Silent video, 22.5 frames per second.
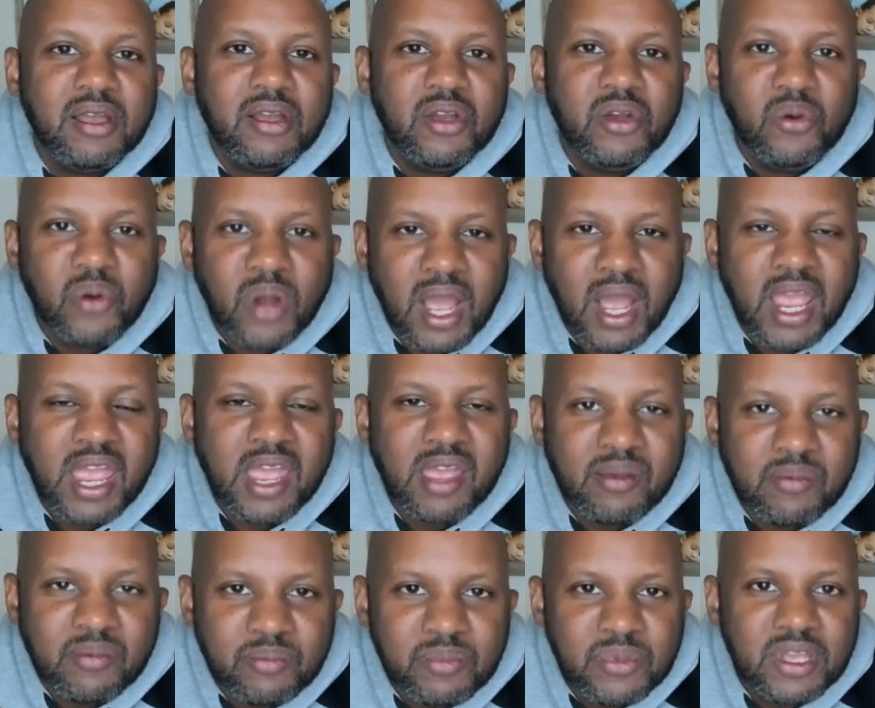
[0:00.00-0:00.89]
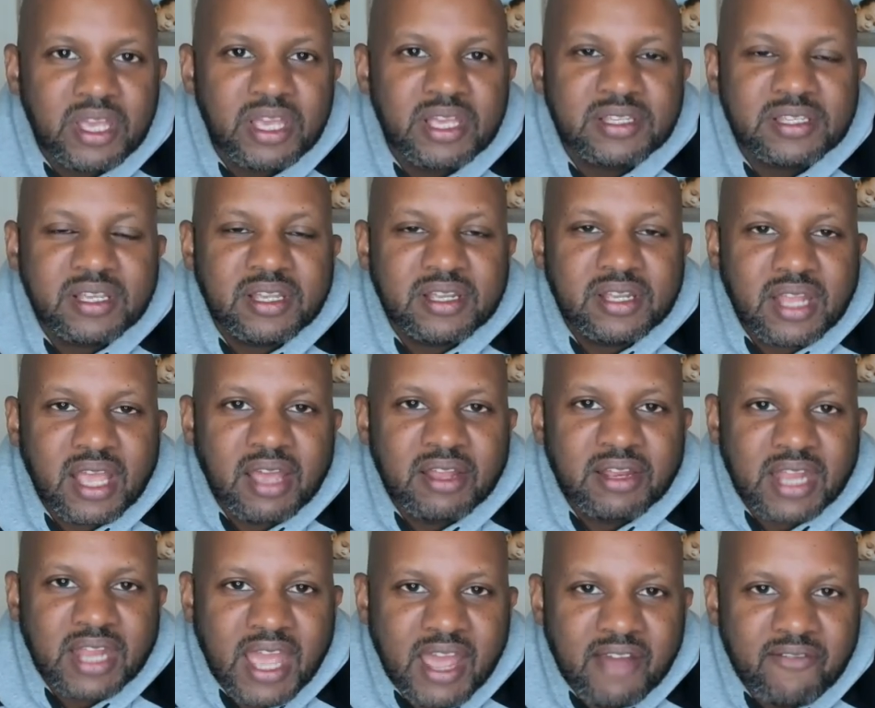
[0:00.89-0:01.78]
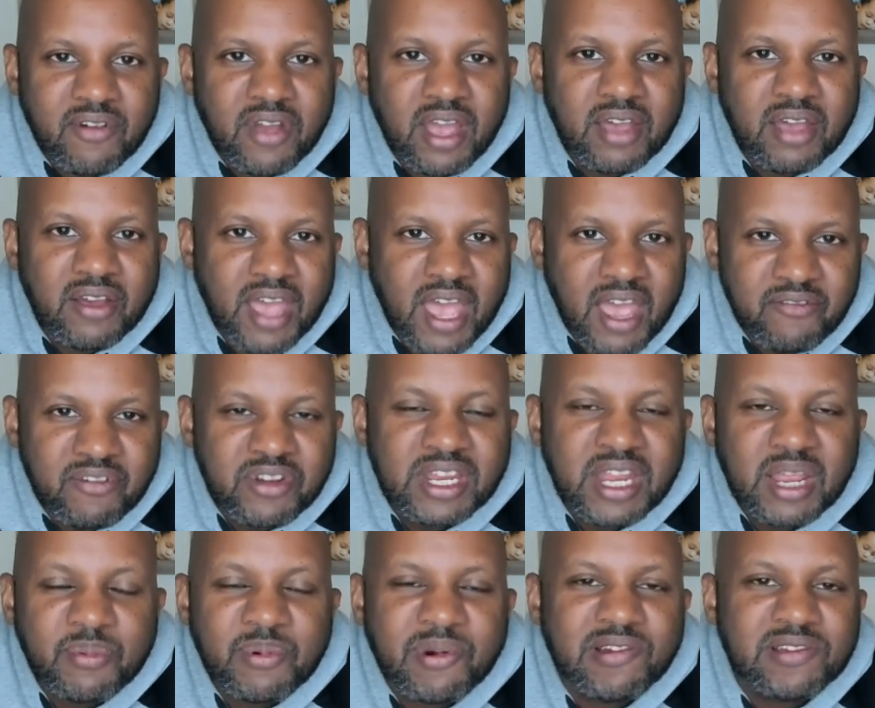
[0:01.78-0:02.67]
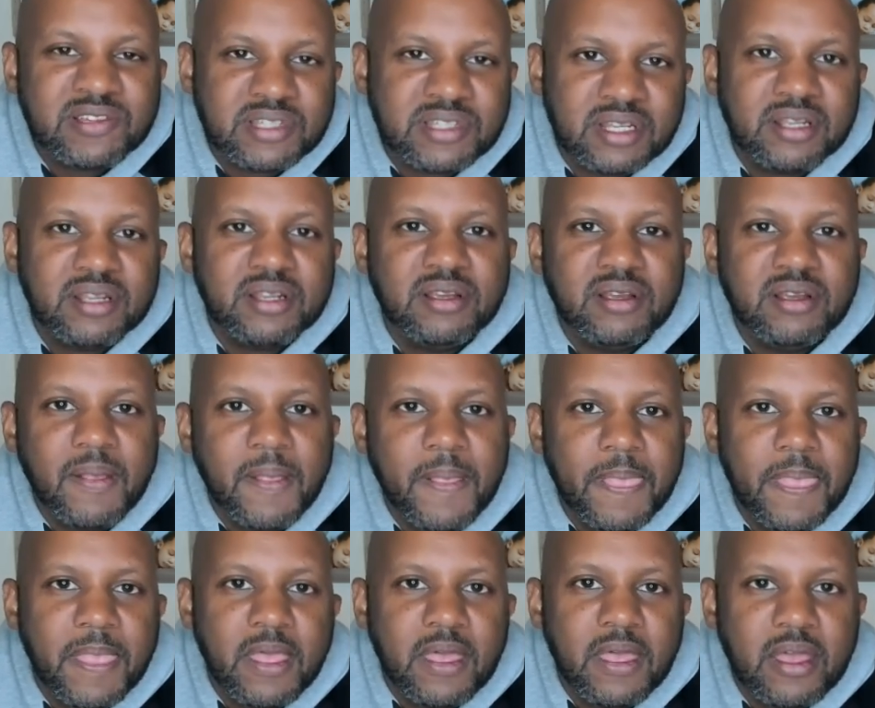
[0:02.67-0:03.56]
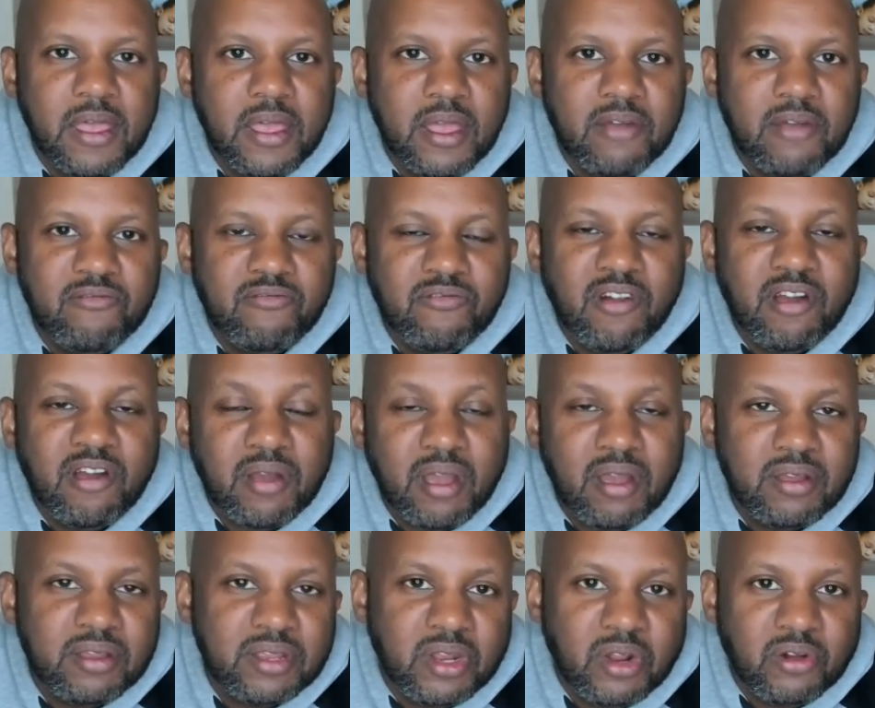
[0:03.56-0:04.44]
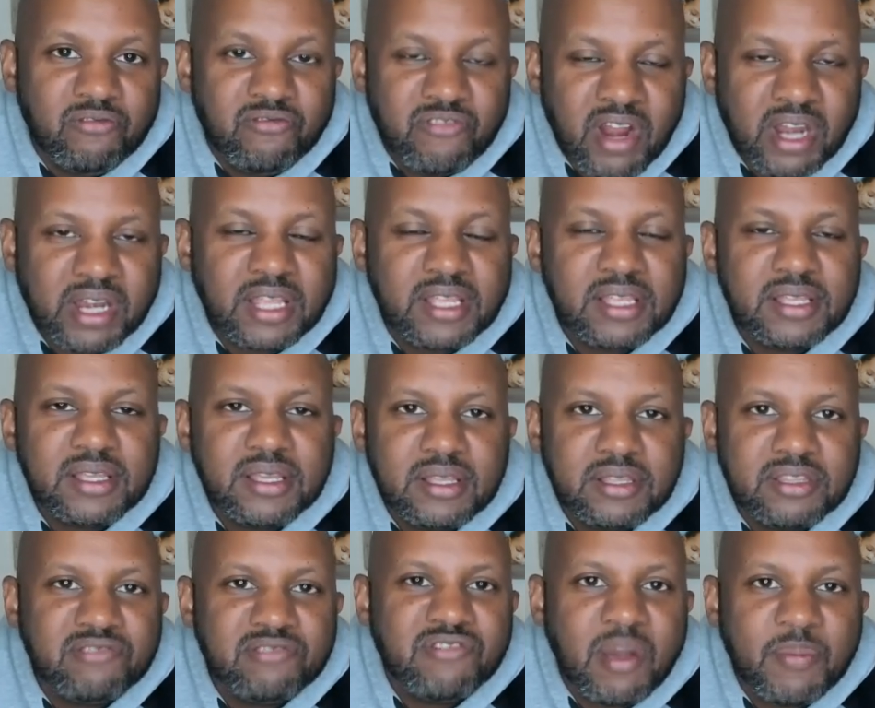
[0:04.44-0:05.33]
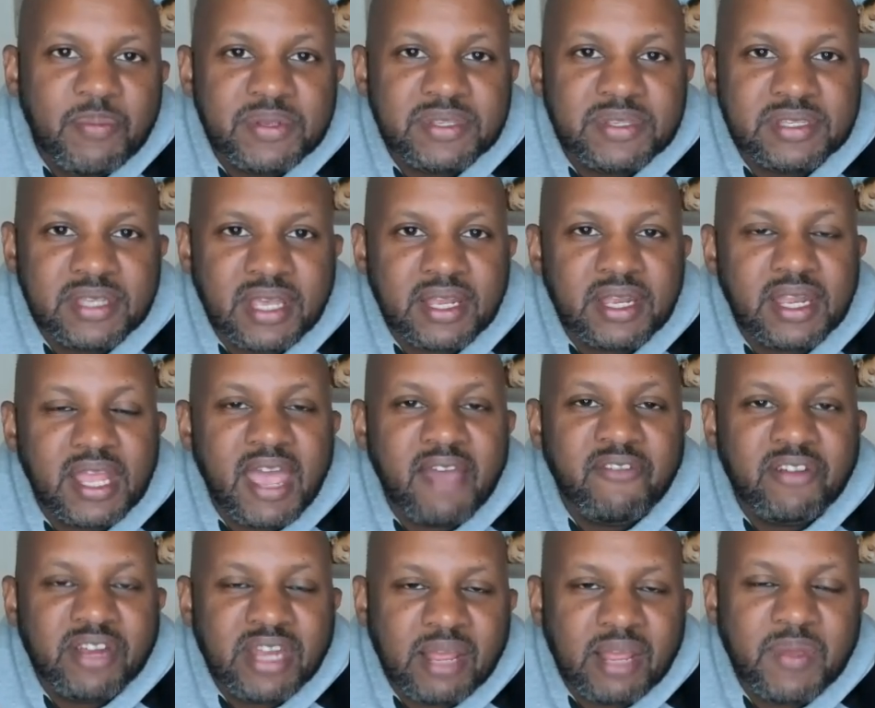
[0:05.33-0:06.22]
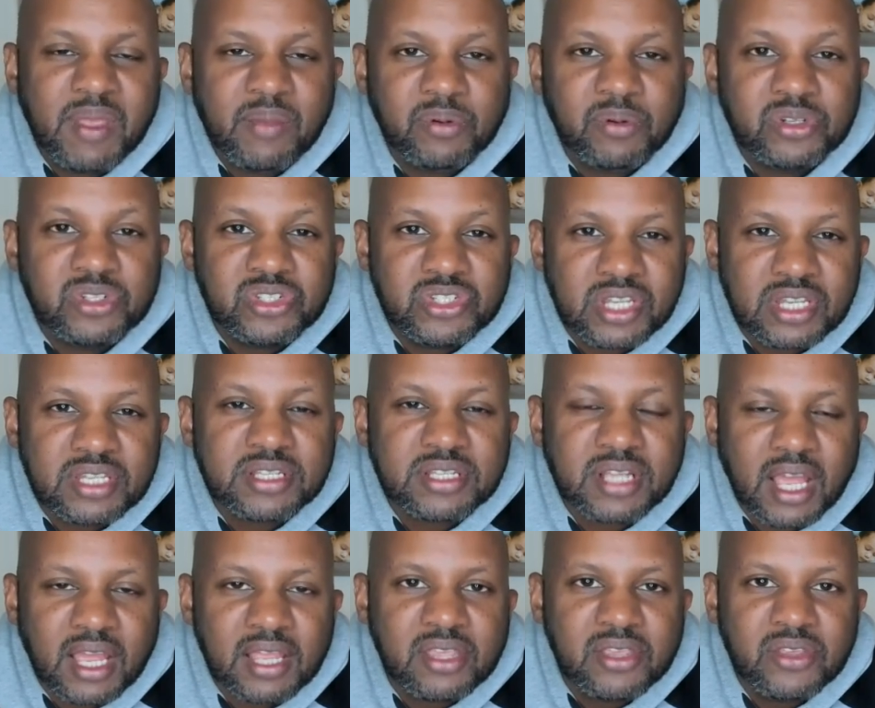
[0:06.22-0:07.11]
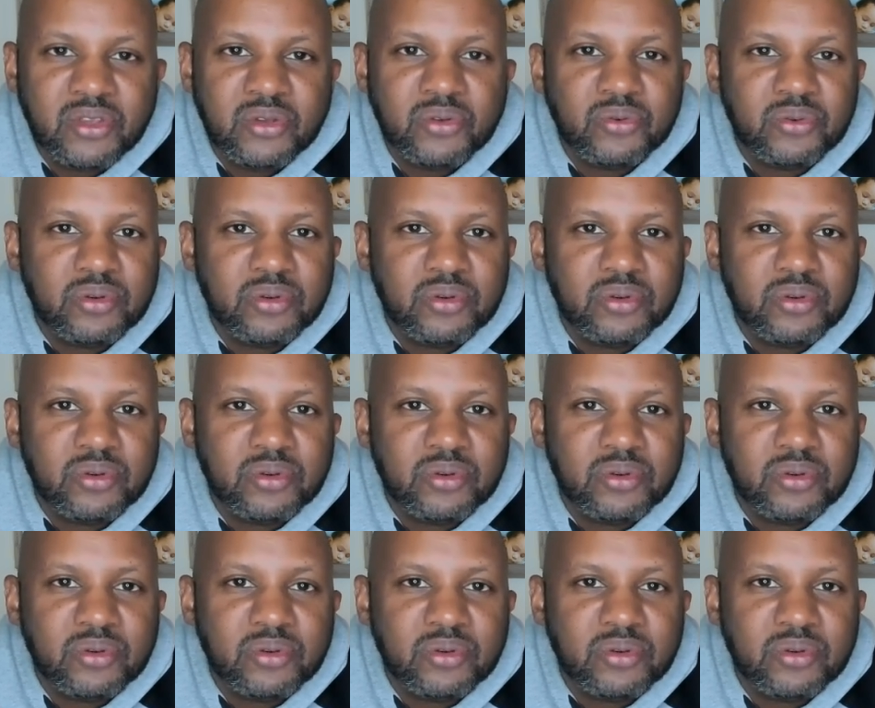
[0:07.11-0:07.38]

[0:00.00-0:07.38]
Who I am is a everyday person, running to represent everyday people just like you.